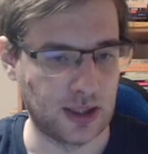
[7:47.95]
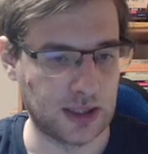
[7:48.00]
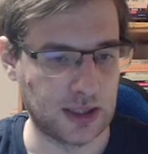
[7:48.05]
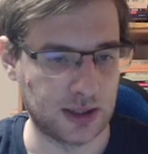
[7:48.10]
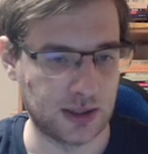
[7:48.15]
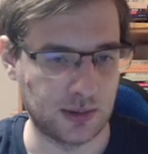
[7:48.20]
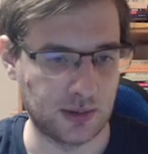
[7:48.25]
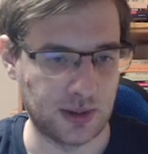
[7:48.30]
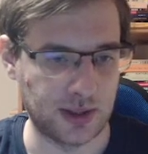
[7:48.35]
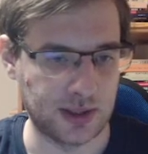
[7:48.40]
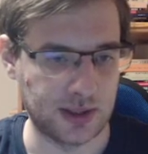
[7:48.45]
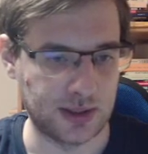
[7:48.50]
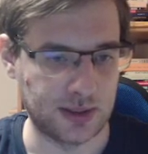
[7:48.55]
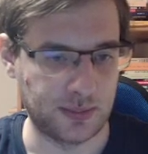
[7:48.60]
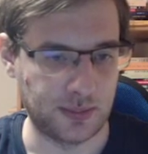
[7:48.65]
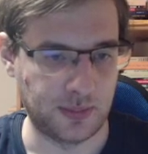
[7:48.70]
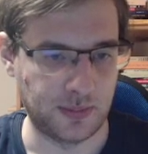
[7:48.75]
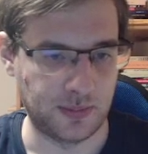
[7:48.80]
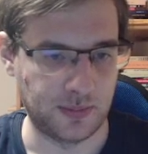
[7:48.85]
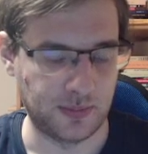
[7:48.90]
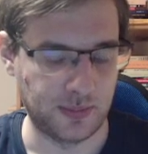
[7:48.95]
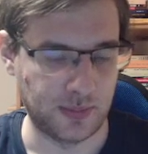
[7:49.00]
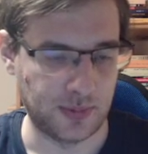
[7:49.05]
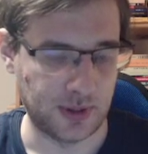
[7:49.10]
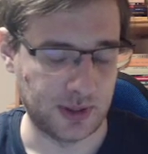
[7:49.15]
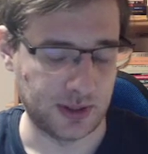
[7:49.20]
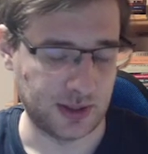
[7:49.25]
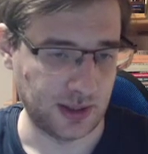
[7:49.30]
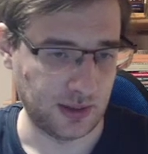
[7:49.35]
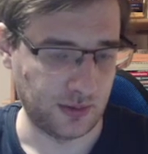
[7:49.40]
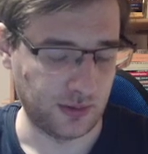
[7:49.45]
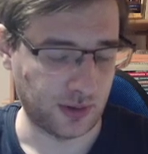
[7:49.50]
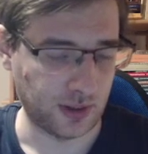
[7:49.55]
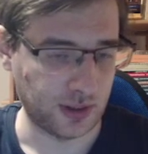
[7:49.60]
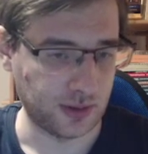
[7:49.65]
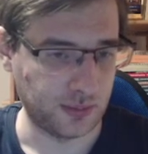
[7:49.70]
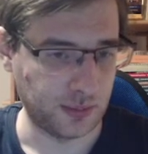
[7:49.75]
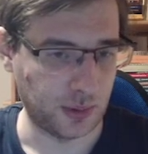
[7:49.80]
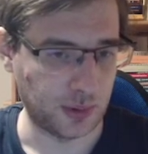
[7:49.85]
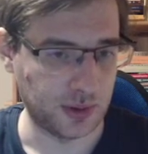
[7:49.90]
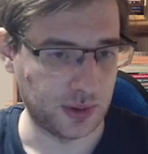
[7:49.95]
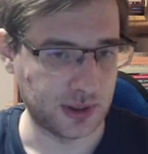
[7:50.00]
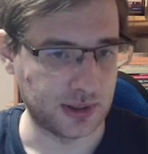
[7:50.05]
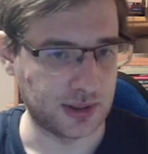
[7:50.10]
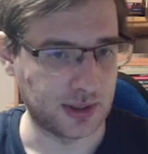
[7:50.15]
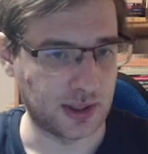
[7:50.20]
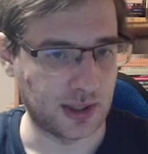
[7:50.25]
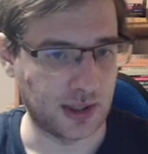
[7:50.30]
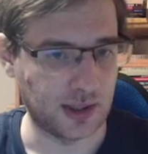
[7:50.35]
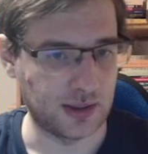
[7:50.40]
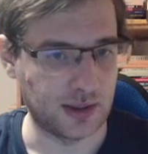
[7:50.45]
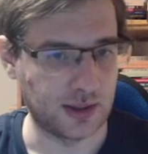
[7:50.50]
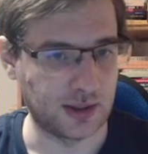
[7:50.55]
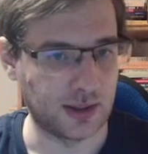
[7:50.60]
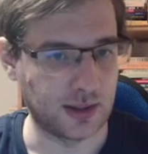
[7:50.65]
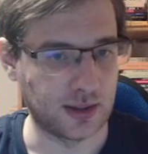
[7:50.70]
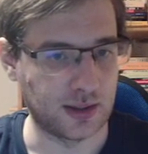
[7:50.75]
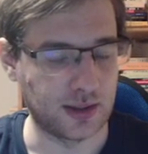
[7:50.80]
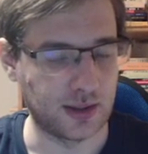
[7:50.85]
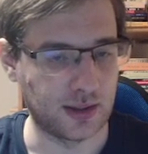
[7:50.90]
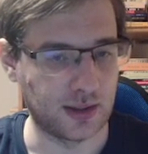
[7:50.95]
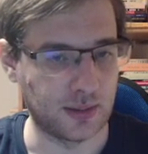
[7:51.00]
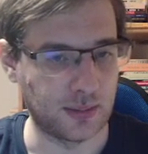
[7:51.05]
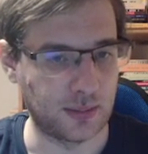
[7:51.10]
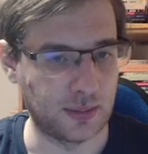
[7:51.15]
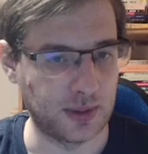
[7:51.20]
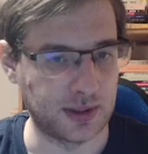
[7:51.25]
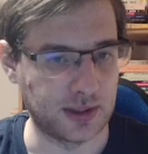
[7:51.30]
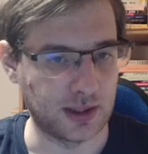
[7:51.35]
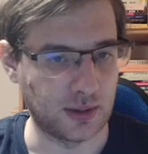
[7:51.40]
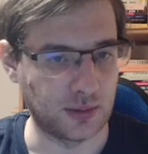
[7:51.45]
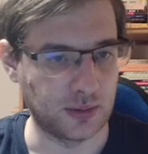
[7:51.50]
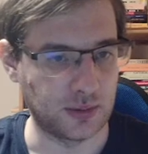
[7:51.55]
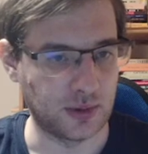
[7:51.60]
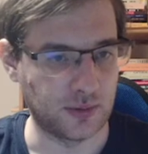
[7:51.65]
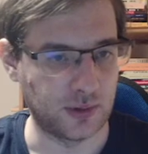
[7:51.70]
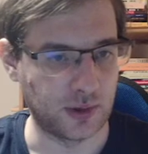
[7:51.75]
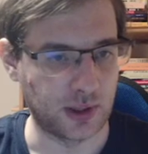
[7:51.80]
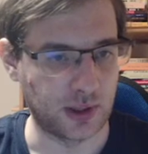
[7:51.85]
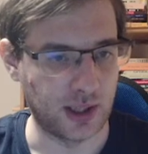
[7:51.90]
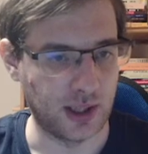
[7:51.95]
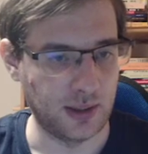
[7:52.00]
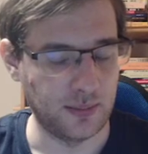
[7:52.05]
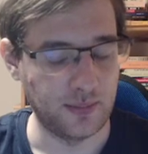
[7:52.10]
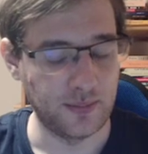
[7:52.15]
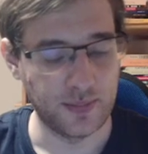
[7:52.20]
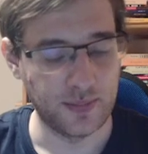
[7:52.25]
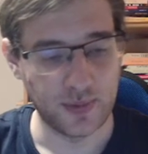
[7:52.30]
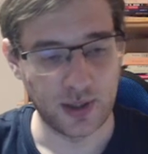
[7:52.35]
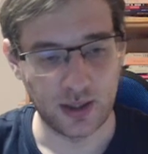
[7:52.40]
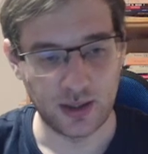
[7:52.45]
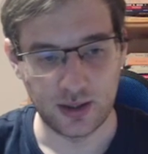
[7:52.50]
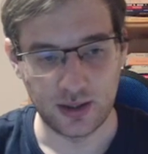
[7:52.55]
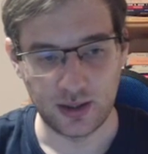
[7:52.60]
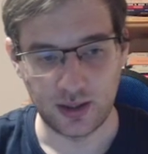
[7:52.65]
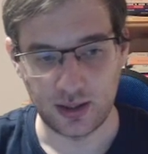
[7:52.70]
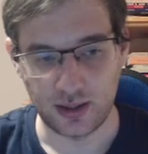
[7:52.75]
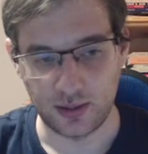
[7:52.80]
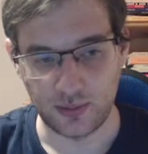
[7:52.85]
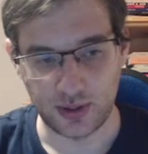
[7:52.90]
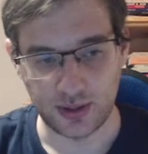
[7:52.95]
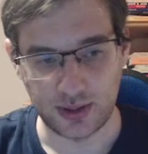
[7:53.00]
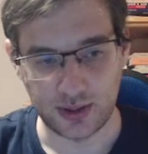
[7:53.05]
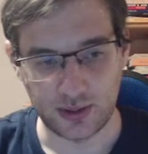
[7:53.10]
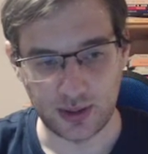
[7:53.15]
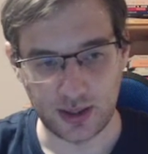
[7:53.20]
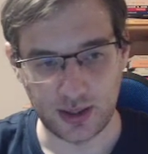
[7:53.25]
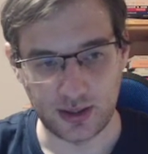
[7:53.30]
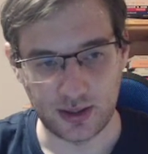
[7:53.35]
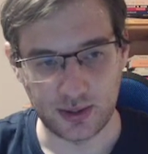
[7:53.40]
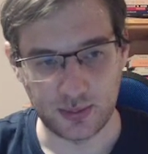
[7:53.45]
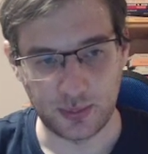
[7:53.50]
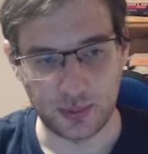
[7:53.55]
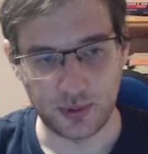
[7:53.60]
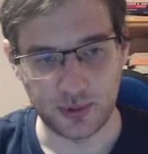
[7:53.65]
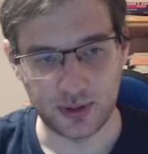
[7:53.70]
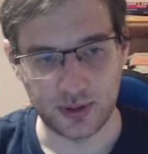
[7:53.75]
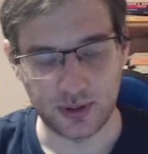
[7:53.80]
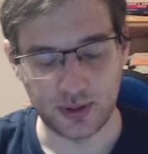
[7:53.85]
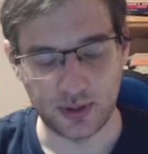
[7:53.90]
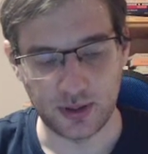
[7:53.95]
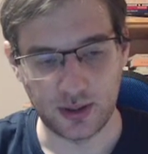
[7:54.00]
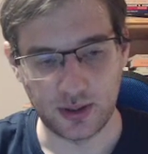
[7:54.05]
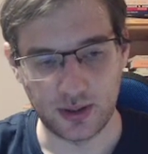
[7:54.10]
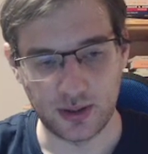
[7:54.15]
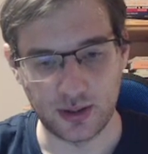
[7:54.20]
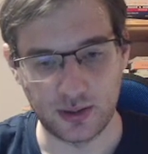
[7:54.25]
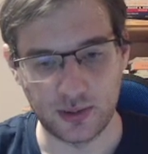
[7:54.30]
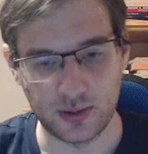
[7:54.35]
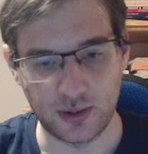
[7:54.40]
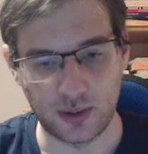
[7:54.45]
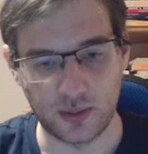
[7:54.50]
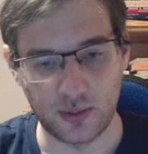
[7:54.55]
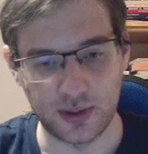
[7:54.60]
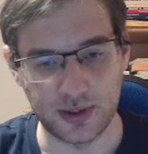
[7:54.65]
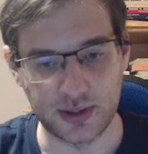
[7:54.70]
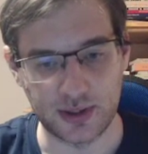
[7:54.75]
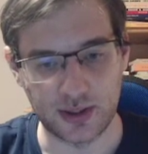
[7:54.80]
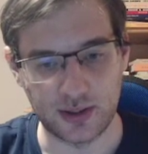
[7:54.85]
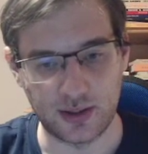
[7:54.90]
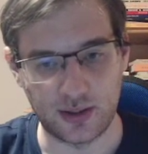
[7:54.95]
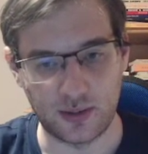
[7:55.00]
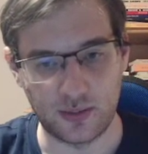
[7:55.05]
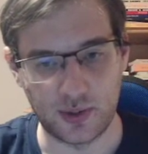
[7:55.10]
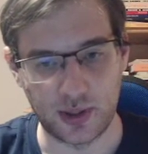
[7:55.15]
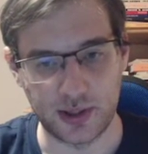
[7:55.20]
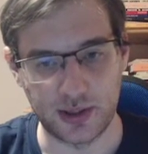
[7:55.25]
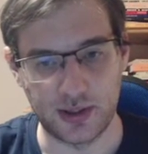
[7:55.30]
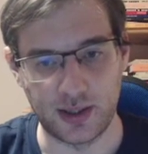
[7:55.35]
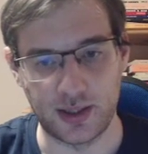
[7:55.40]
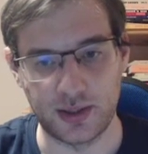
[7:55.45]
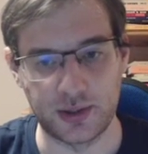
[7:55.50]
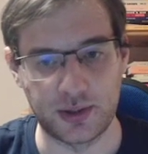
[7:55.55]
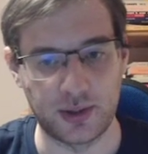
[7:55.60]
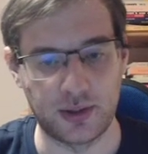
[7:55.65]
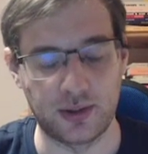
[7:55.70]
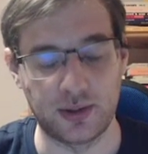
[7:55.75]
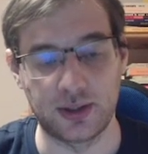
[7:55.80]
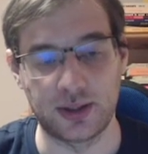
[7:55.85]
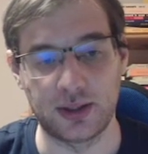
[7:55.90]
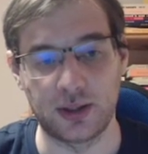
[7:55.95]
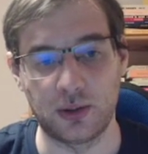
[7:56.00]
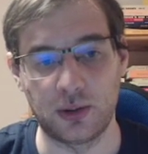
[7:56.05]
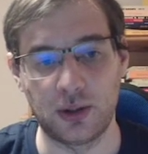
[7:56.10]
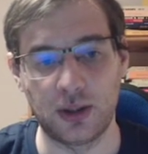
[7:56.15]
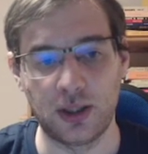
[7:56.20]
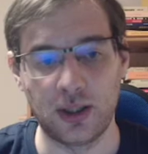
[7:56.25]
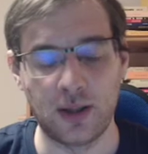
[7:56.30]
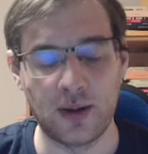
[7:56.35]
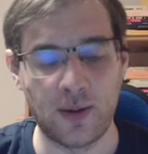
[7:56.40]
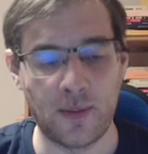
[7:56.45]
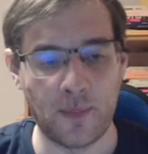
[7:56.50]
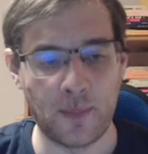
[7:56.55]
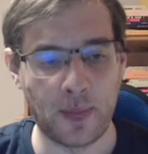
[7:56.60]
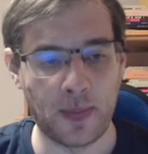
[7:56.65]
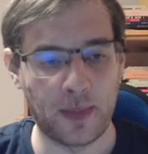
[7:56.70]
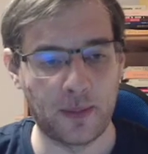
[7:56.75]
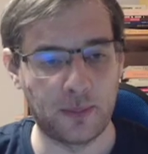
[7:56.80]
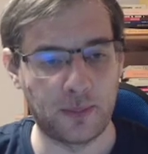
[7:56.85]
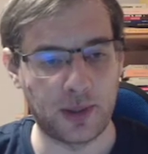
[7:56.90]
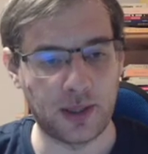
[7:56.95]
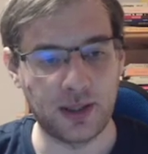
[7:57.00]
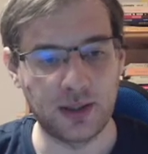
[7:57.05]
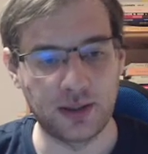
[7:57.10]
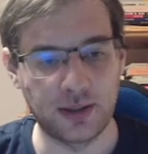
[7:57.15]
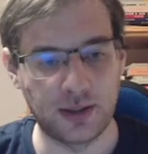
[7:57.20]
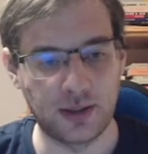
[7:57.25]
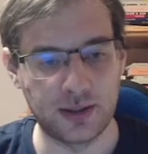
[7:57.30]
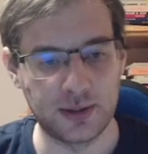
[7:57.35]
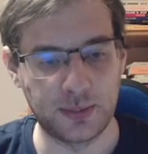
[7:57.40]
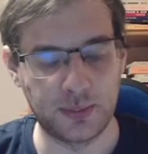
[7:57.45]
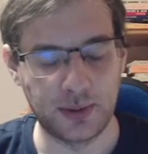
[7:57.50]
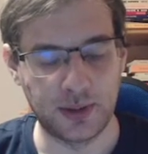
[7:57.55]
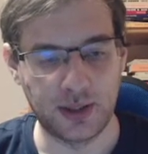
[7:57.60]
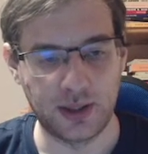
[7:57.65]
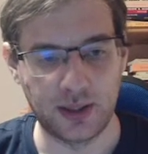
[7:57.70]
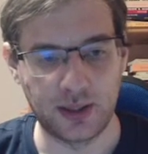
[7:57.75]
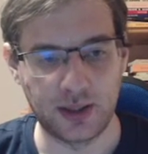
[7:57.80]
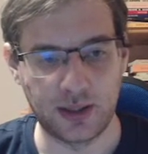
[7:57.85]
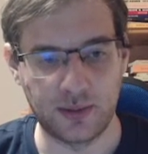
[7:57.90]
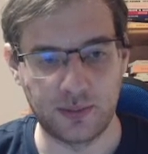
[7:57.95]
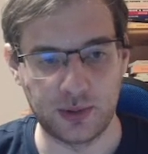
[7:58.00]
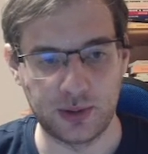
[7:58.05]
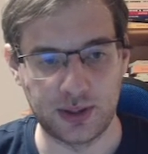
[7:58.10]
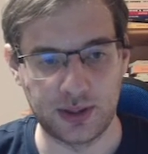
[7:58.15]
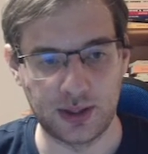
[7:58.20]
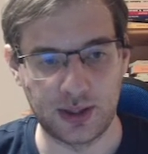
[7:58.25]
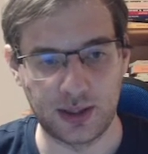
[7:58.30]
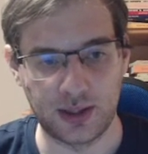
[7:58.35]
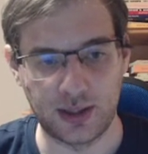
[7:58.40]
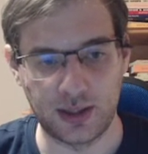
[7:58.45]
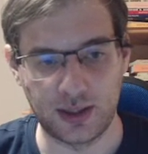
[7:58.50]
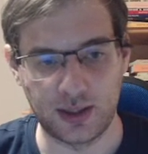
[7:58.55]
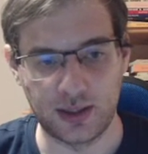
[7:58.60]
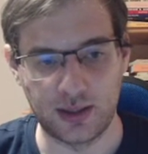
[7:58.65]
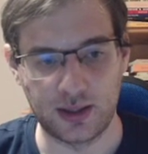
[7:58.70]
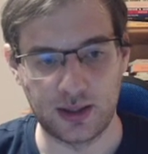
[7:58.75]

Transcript: So that's this e5 pawn is cutting that piece out of the game. And once again, these pawns on the queenside are very dangerous. So practically speaking, I would say that